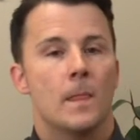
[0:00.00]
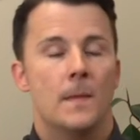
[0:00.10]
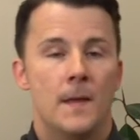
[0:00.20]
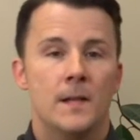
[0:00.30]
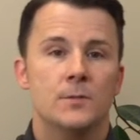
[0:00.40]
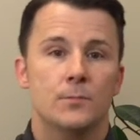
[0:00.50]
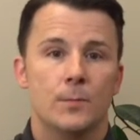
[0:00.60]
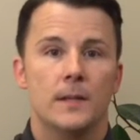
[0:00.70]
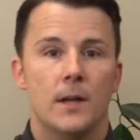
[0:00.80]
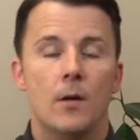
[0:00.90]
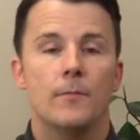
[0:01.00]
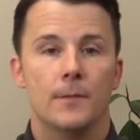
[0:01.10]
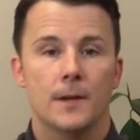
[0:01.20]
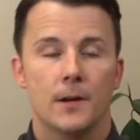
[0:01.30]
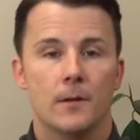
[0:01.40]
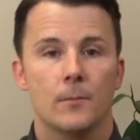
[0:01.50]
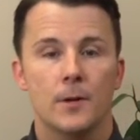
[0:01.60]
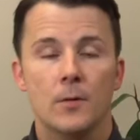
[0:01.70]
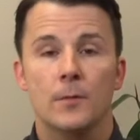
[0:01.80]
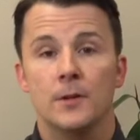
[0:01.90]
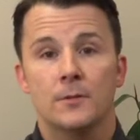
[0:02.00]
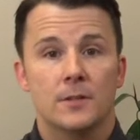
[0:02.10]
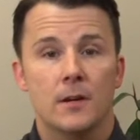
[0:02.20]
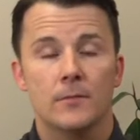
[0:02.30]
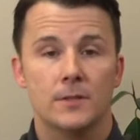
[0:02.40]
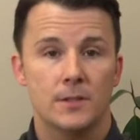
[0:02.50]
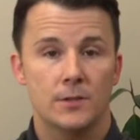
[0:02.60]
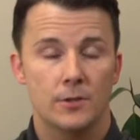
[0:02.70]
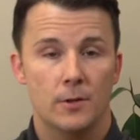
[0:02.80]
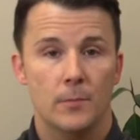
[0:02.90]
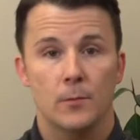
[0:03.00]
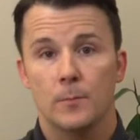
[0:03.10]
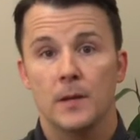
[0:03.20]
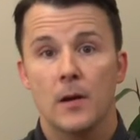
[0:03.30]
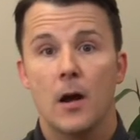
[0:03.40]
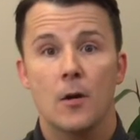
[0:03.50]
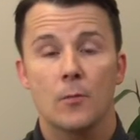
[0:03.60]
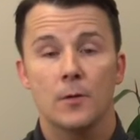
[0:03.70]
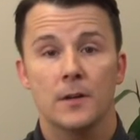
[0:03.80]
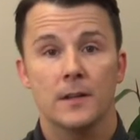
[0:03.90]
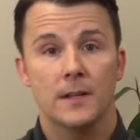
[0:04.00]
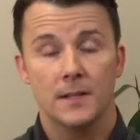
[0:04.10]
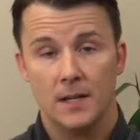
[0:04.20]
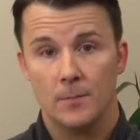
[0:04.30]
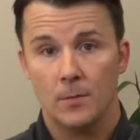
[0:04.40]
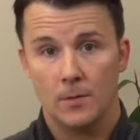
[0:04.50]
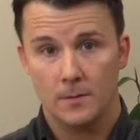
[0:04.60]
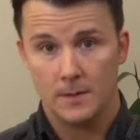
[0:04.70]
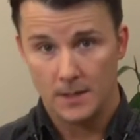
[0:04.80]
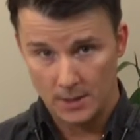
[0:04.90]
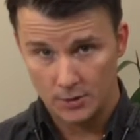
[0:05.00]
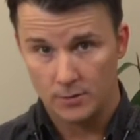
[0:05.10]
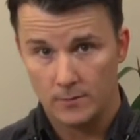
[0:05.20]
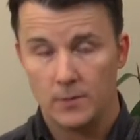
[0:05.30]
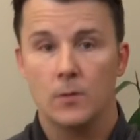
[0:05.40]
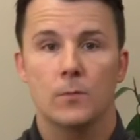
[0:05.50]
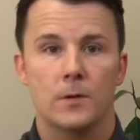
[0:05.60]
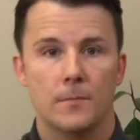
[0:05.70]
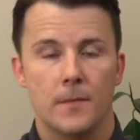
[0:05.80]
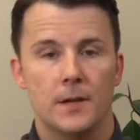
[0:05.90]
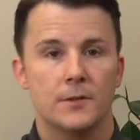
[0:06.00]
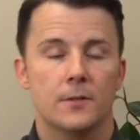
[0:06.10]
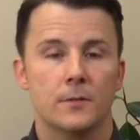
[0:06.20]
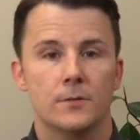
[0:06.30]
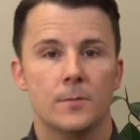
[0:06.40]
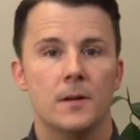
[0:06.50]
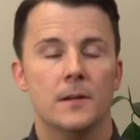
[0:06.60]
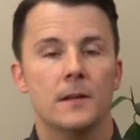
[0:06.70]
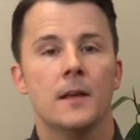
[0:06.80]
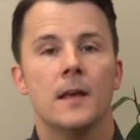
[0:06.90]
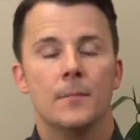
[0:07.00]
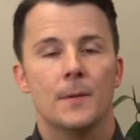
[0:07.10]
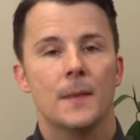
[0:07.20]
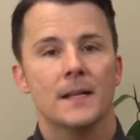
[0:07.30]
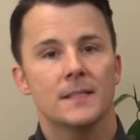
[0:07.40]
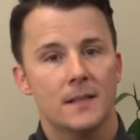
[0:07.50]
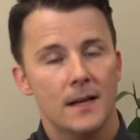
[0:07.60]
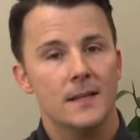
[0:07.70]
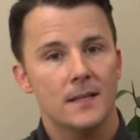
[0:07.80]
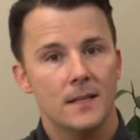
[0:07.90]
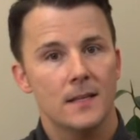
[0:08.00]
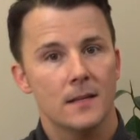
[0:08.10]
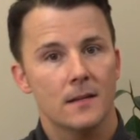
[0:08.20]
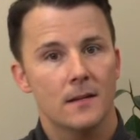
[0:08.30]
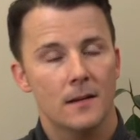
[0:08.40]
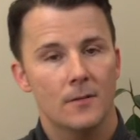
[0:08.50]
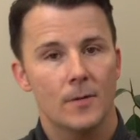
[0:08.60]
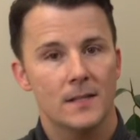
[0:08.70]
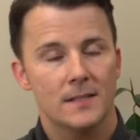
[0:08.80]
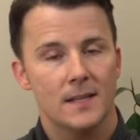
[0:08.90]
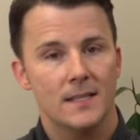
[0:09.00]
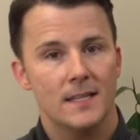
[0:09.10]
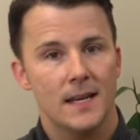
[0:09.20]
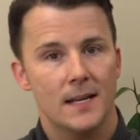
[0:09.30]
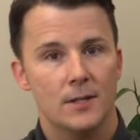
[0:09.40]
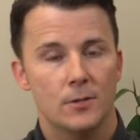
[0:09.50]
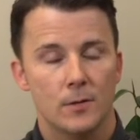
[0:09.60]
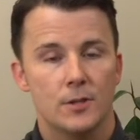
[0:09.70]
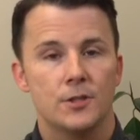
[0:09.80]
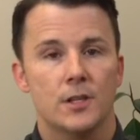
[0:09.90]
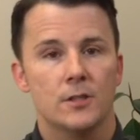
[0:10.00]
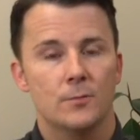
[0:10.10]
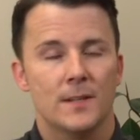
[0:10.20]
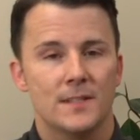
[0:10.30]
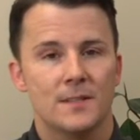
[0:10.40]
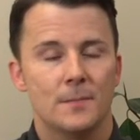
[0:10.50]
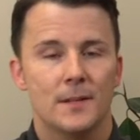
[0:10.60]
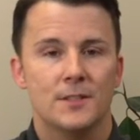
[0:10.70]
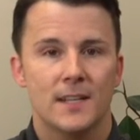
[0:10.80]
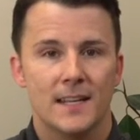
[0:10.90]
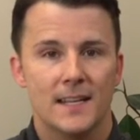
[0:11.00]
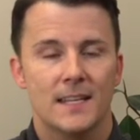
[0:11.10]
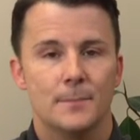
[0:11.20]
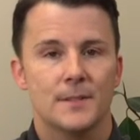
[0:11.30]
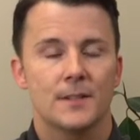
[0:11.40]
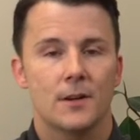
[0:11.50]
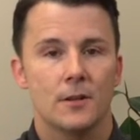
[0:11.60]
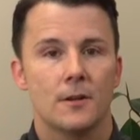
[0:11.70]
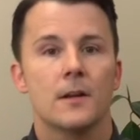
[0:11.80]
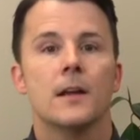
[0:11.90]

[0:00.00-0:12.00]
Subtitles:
And that's really helpful there. We don't want to use covered C sharp. It would be awkward and the timbre, the texture of the note wouldn't match the notes around it. But that side key, right side key added to it just raises the pitch and it keeps the color.